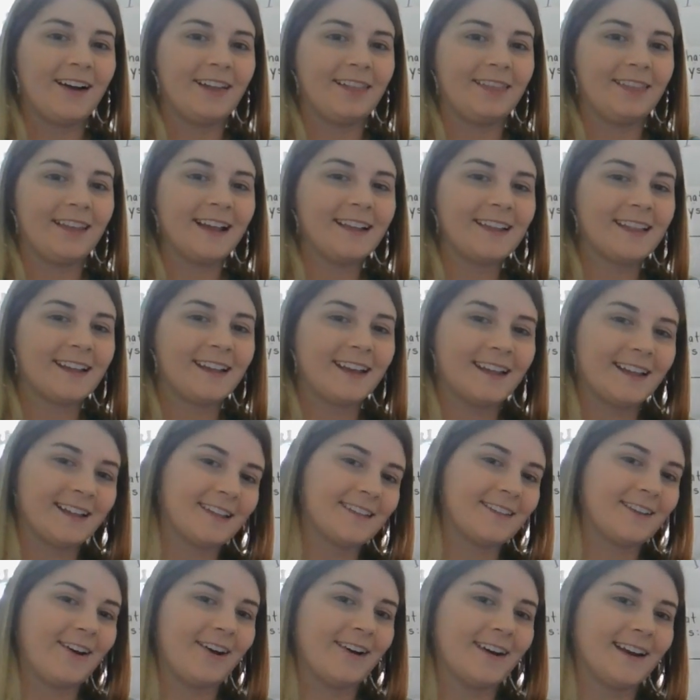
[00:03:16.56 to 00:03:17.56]
Let's get
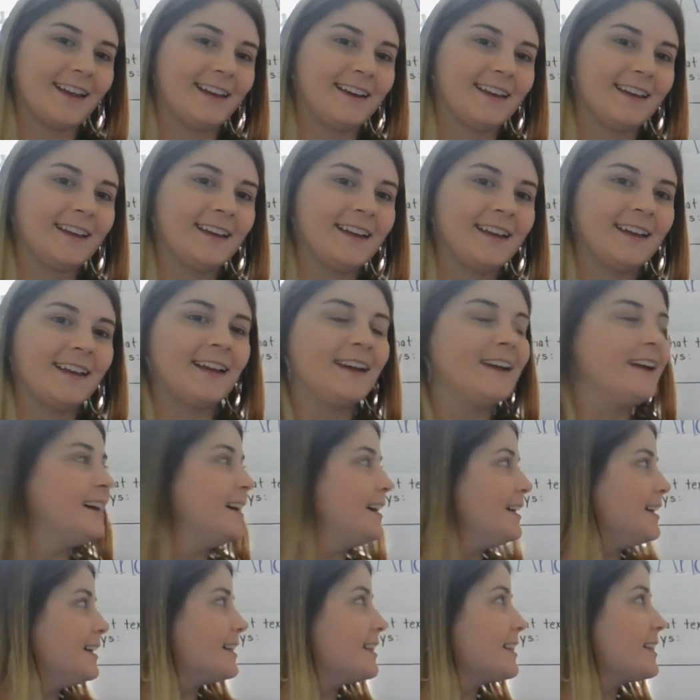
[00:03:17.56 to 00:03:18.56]
started.
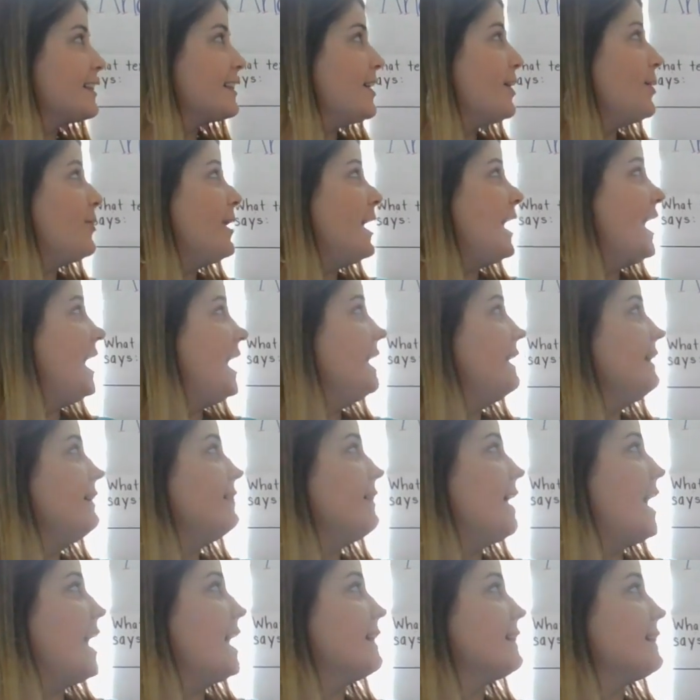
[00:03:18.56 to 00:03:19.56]
So,
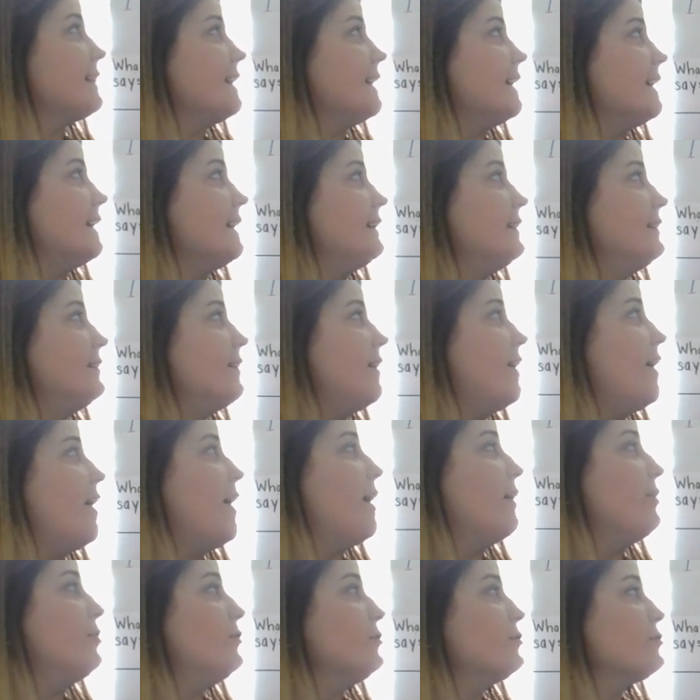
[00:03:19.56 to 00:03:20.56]
analyzing
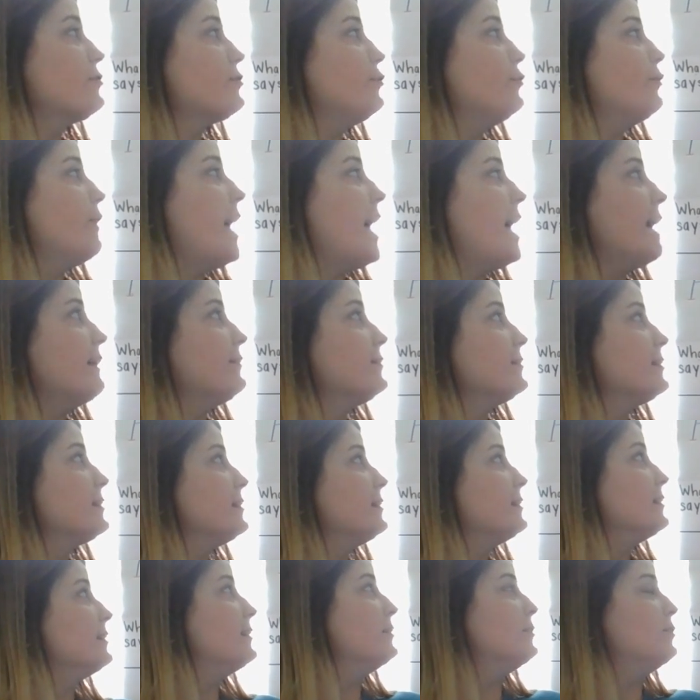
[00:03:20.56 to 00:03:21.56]
author's craft.
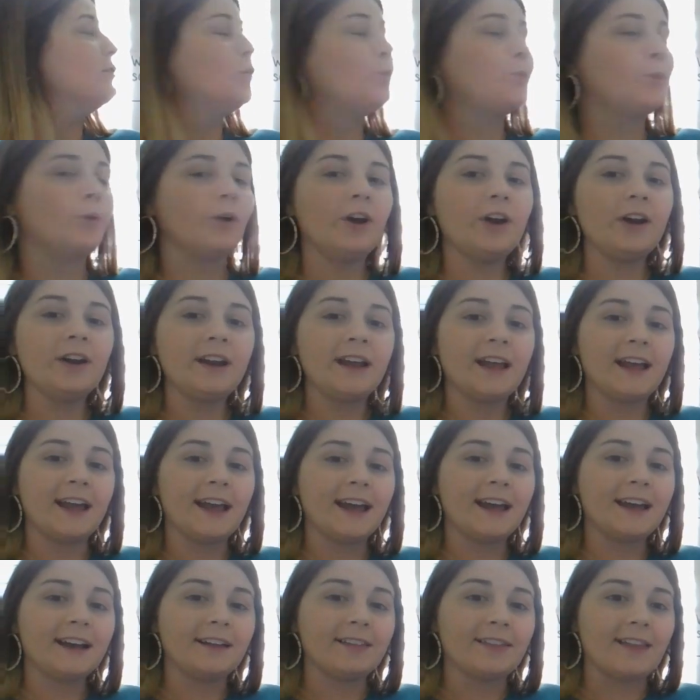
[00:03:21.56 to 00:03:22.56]
The word
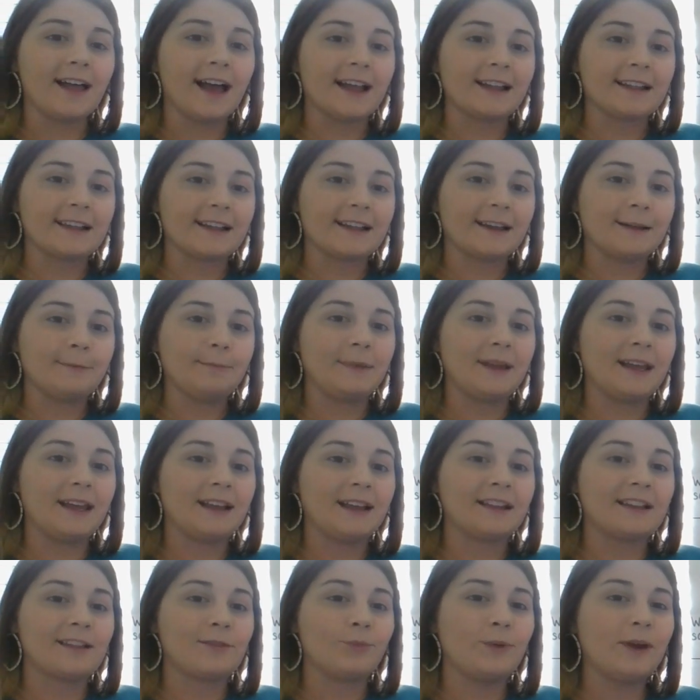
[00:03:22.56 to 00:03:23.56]
analyzing
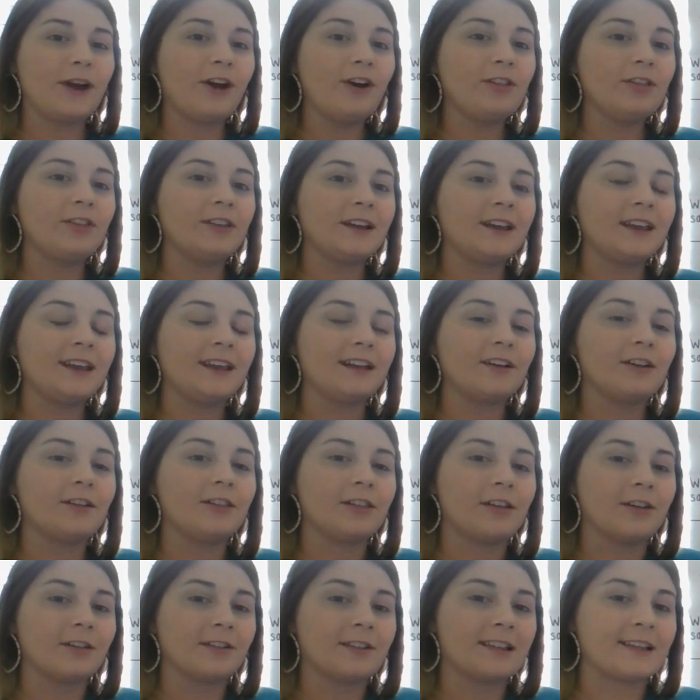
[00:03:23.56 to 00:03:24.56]
means we are looking
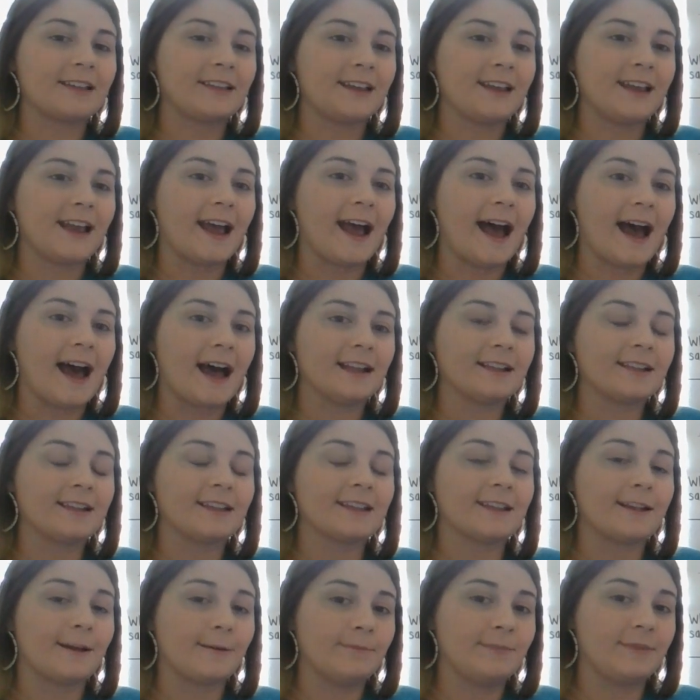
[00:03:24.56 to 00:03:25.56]
closely at
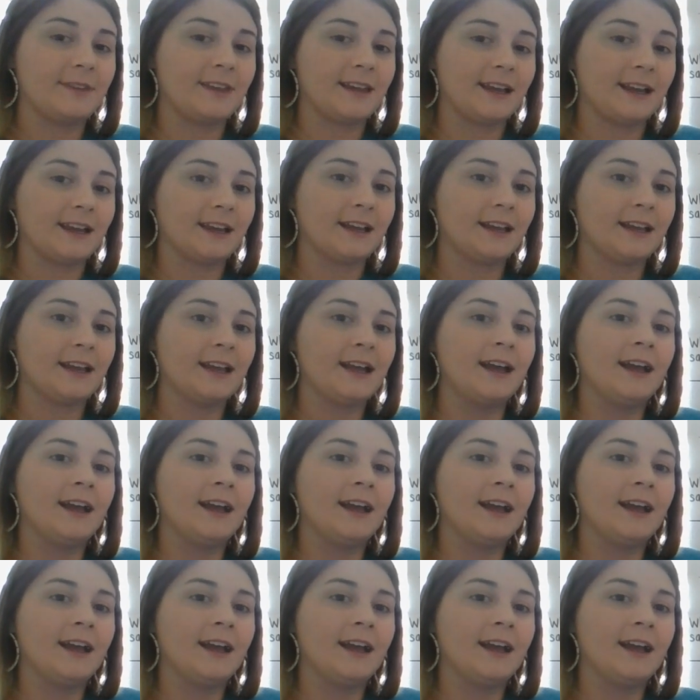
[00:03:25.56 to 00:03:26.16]
something.